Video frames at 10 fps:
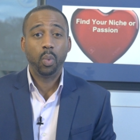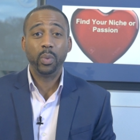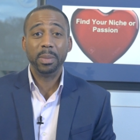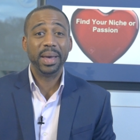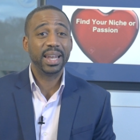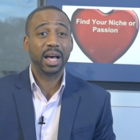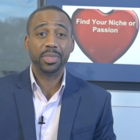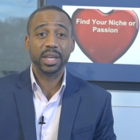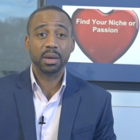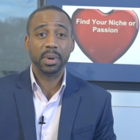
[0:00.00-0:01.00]
What we may not
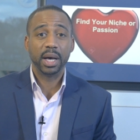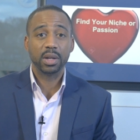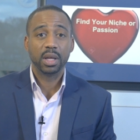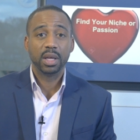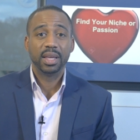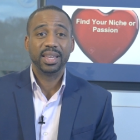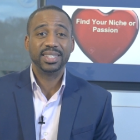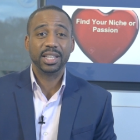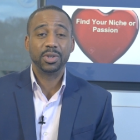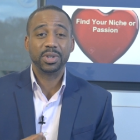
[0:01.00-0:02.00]
think about is
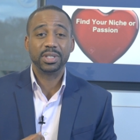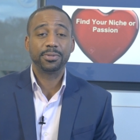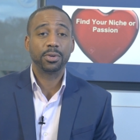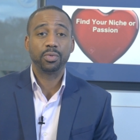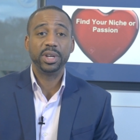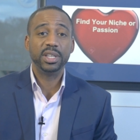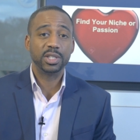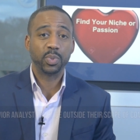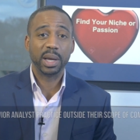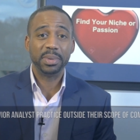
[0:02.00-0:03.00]
that there are different
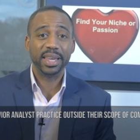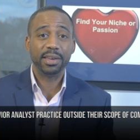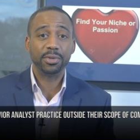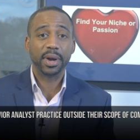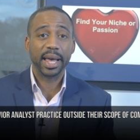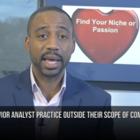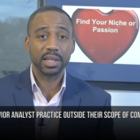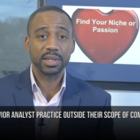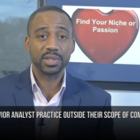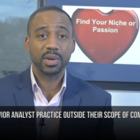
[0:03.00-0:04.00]
reasons why behavior
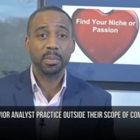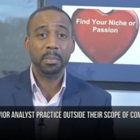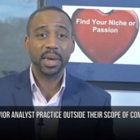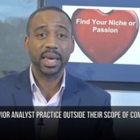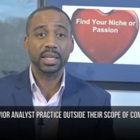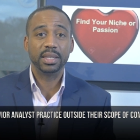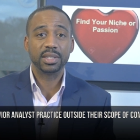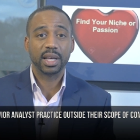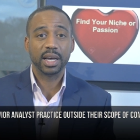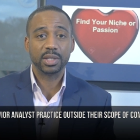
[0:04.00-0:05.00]
analysts may
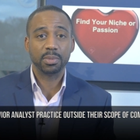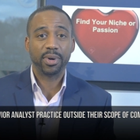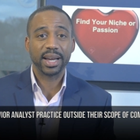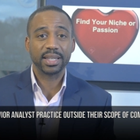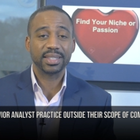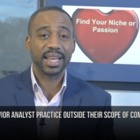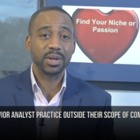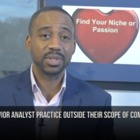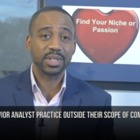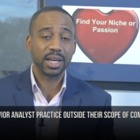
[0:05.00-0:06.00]
decide to practice
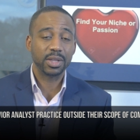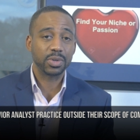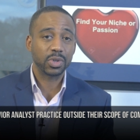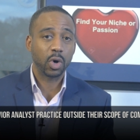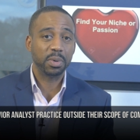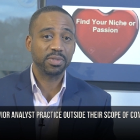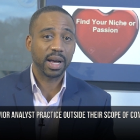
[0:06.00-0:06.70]
outside their scope of